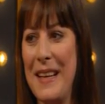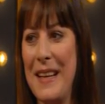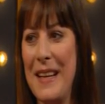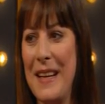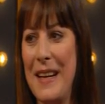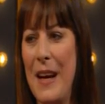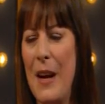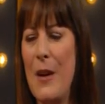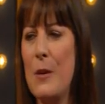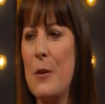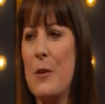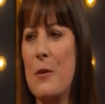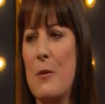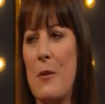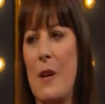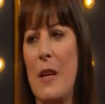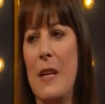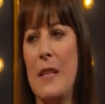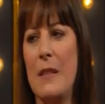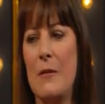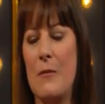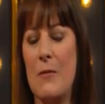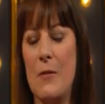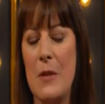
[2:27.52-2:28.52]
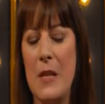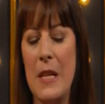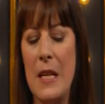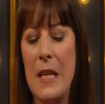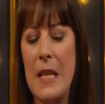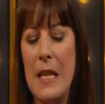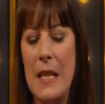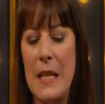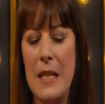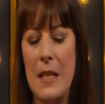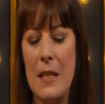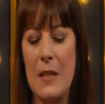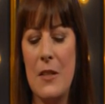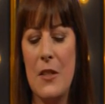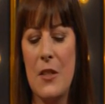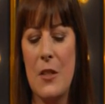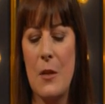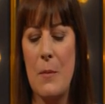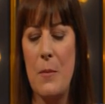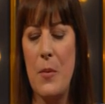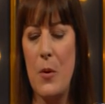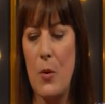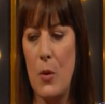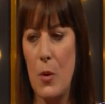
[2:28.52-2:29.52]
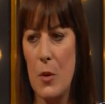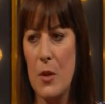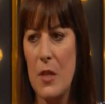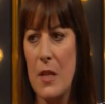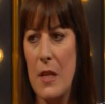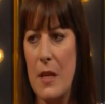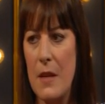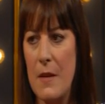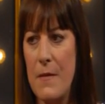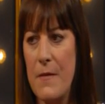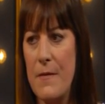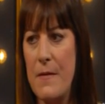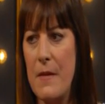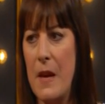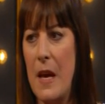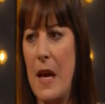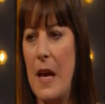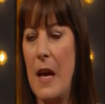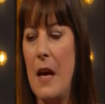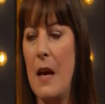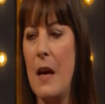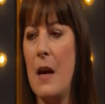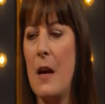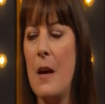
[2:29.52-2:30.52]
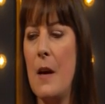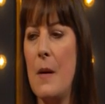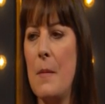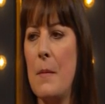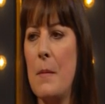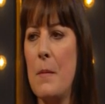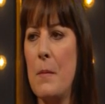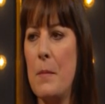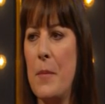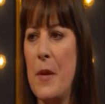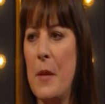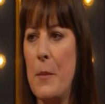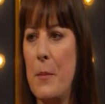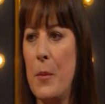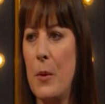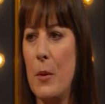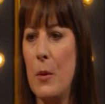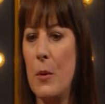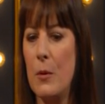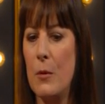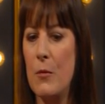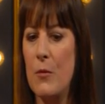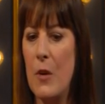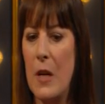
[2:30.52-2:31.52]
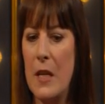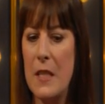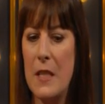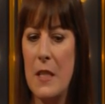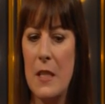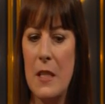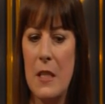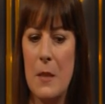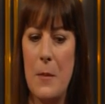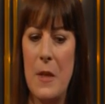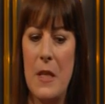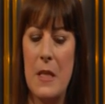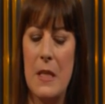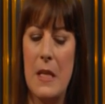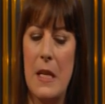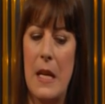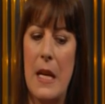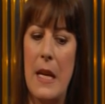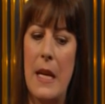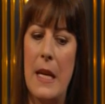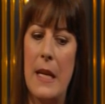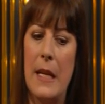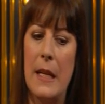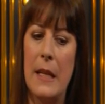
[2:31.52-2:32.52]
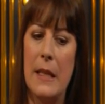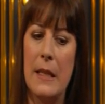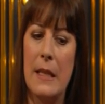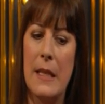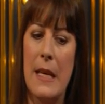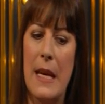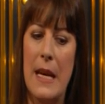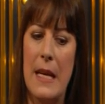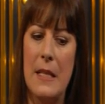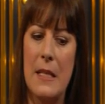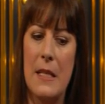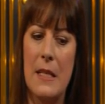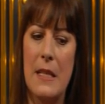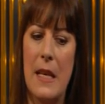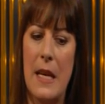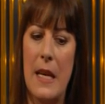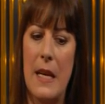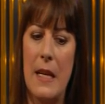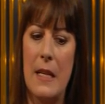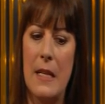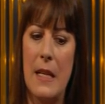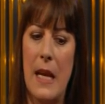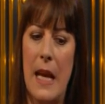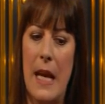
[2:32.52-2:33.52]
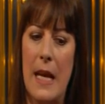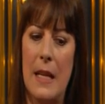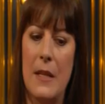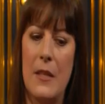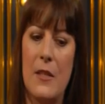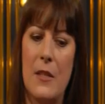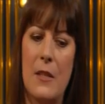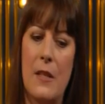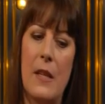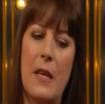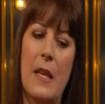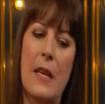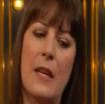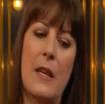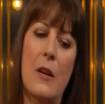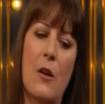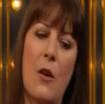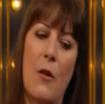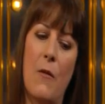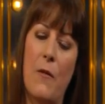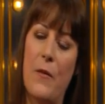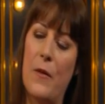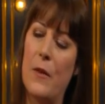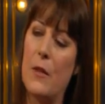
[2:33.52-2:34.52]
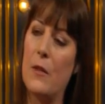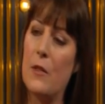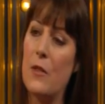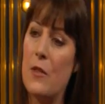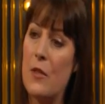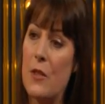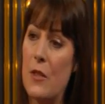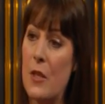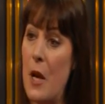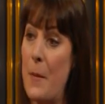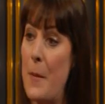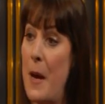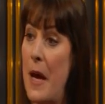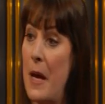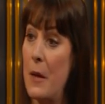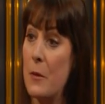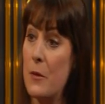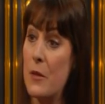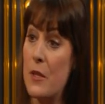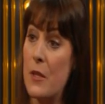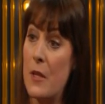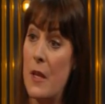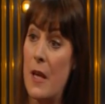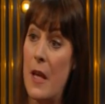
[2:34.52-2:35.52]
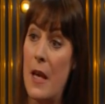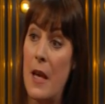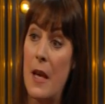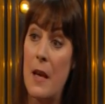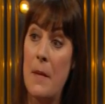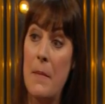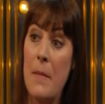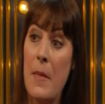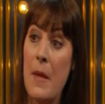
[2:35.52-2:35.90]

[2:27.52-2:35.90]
Oh, it was great. Really supportive. People writing to me saying that they had had the confidence to come out to their